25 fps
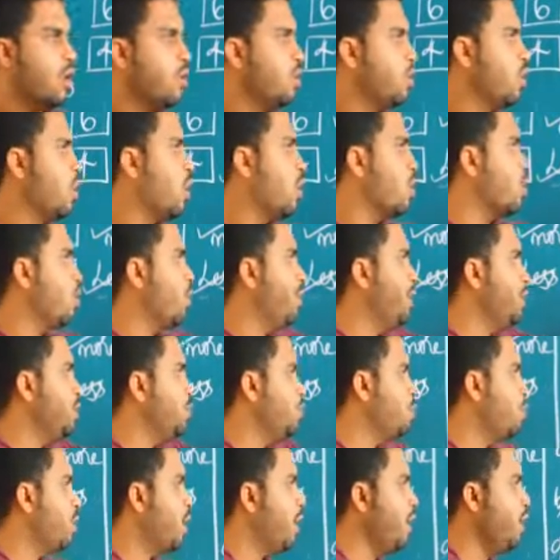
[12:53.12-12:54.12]
You are going
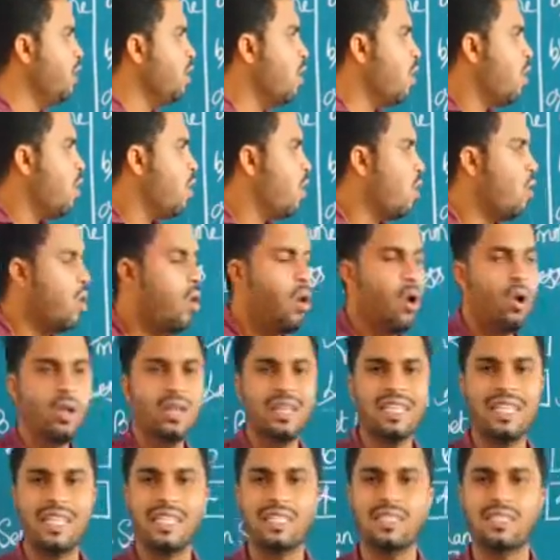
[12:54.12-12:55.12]
to write
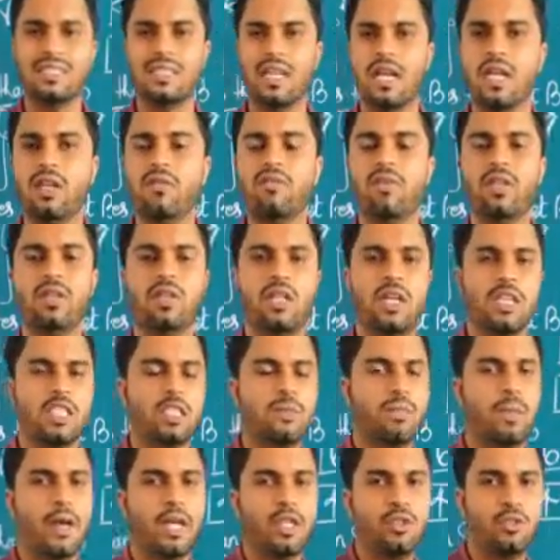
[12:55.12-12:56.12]
all these signs with
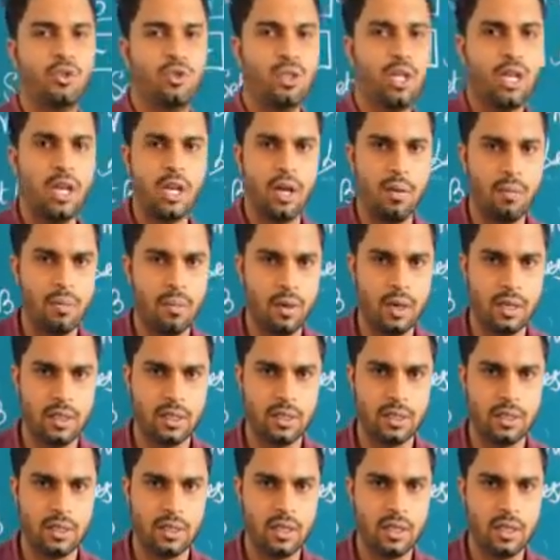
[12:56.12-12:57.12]
respect to the
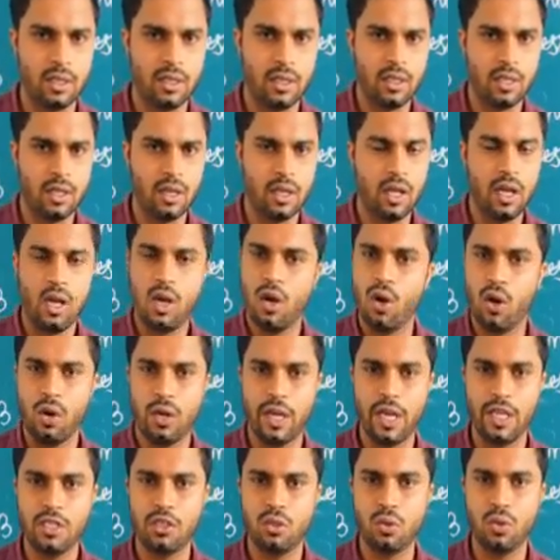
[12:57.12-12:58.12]
numbers.
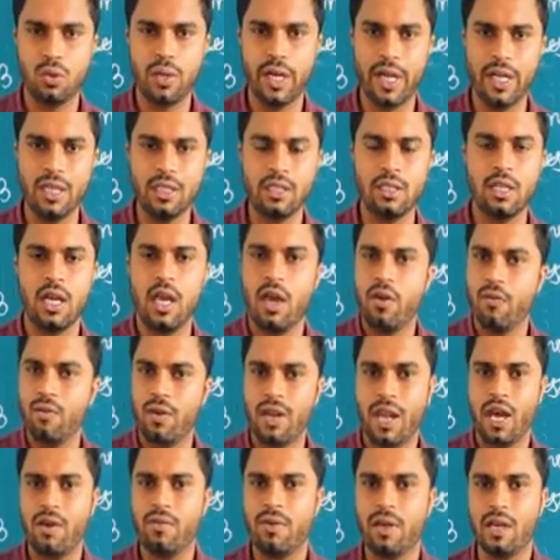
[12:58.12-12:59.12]
Okay students, we'll
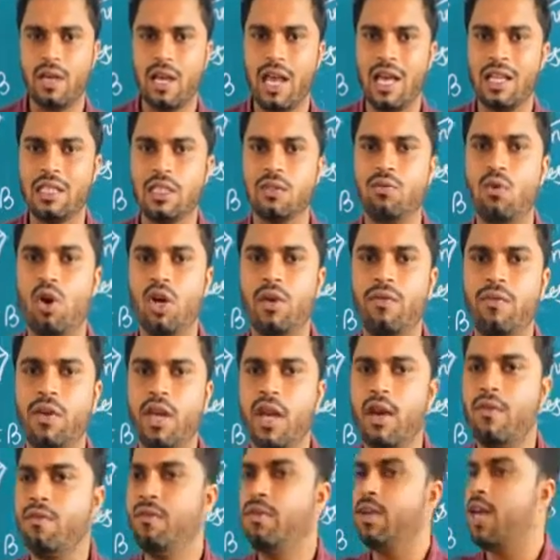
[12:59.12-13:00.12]
have a glance what we
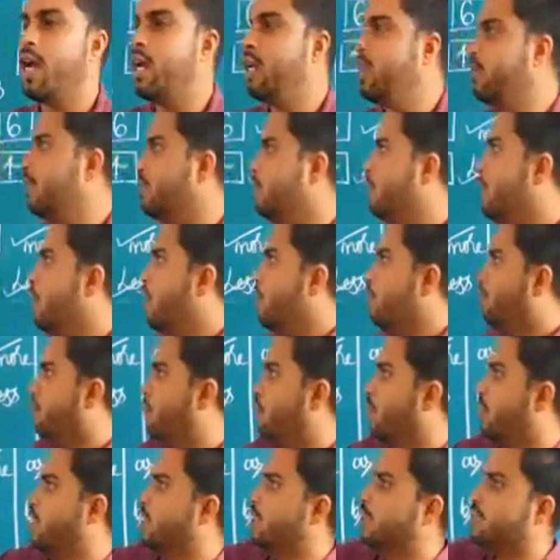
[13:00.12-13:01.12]
have done.
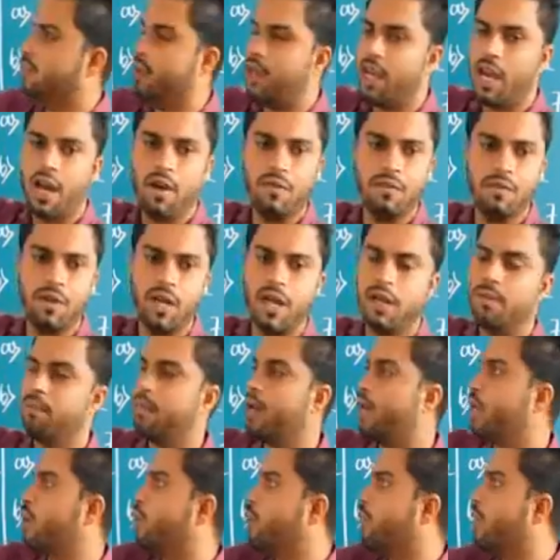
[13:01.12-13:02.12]
First we have done
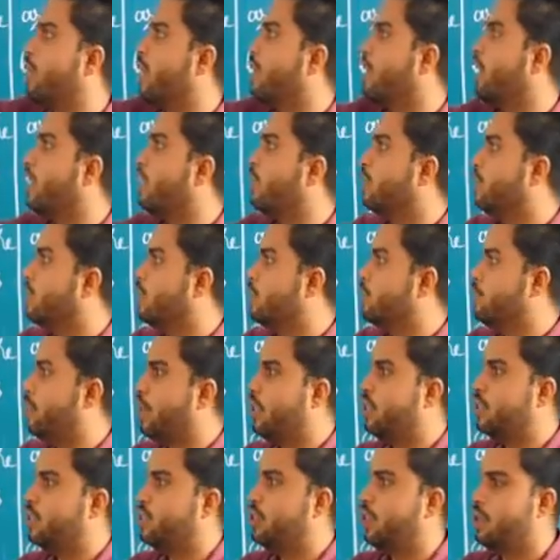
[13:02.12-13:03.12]
by looking at this
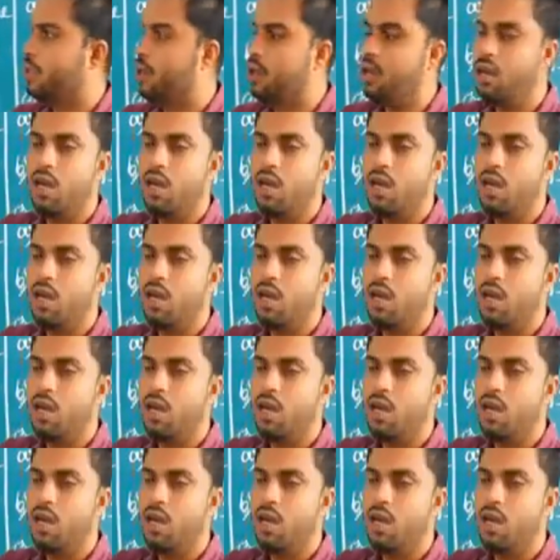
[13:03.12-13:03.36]
picture.